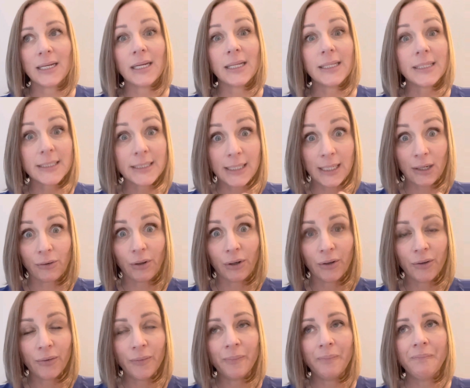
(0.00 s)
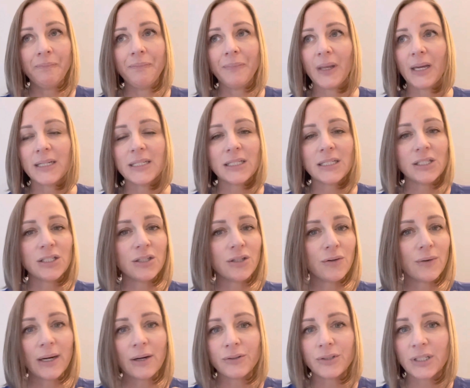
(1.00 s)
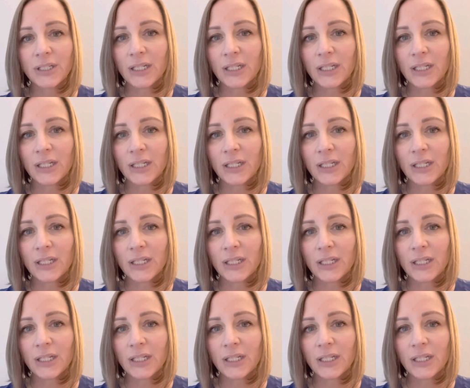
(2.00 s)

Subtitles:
0. I didn't know how to